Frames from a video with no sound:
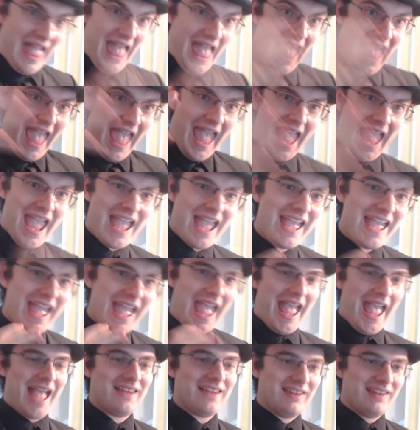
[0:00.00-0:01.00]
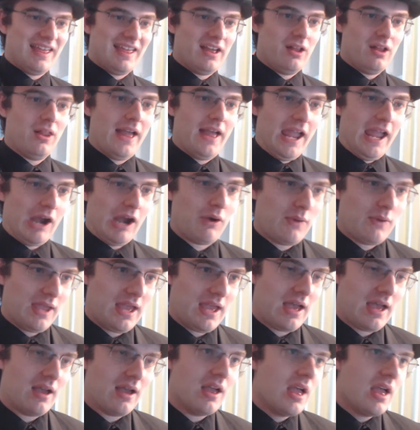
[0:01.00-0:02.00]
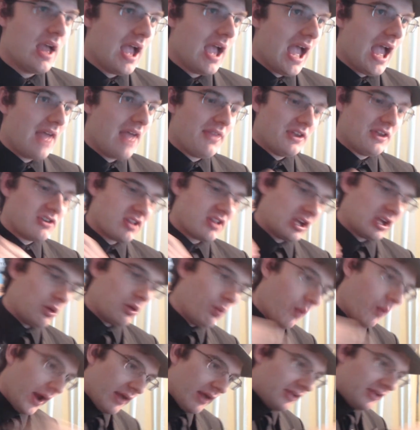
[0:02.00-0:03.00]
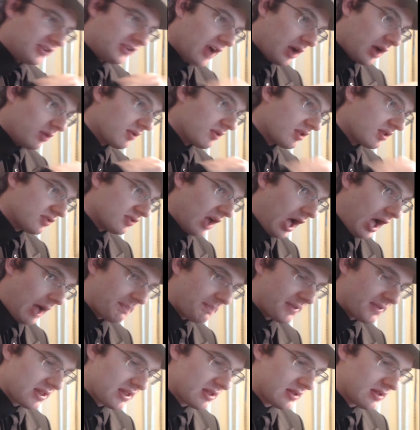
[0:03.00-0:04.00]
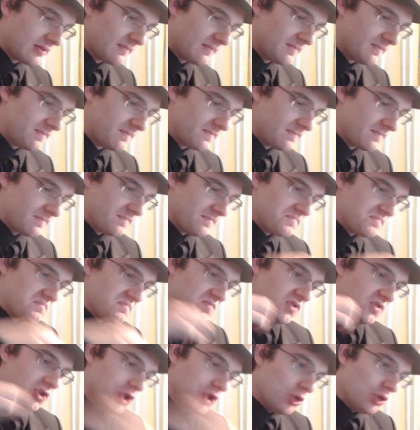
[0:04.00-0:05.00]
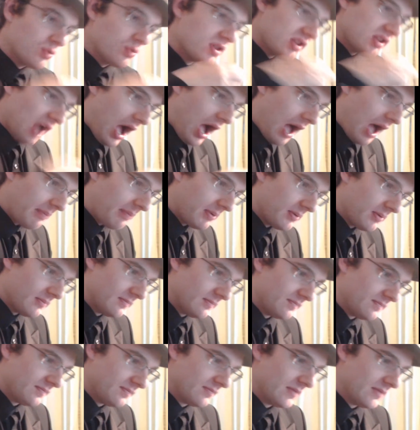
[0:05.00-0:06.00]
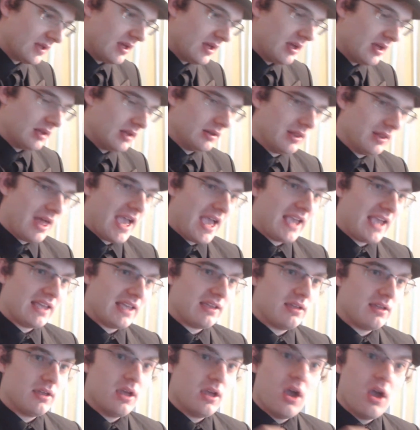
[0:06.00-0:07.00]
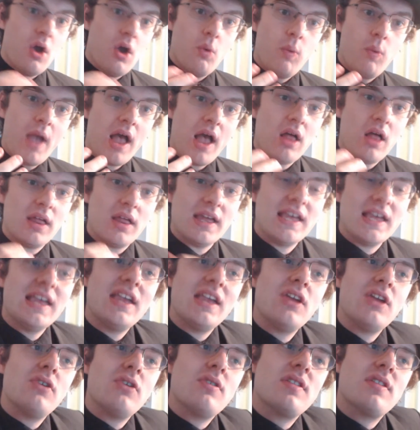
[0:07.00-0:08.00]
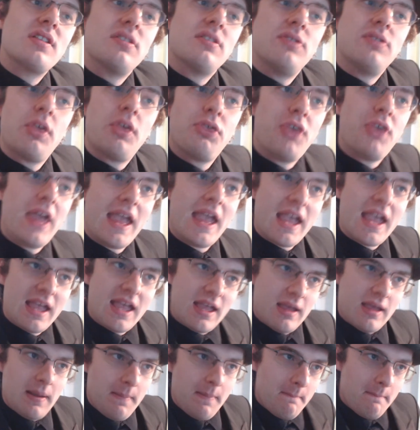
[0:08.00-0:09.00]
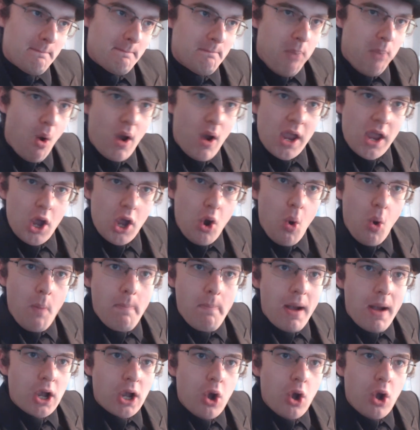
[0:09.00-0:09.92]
a anthill area, and then it's like, where the tunnel stops, you stop. Like, well, here's the thing, boyo bucko